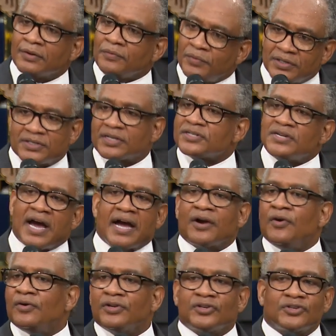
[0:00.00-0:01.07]
We're just not
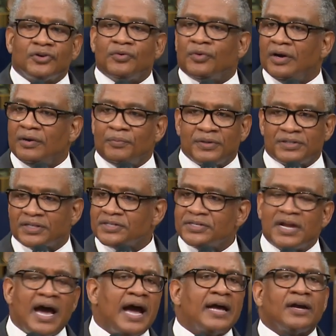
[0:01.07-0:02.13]
going to show up. We're just
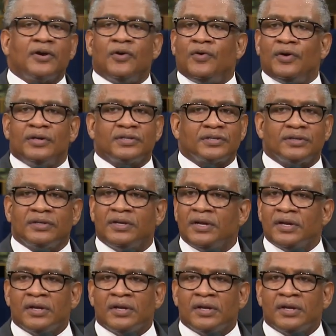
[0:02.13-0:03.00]
not going to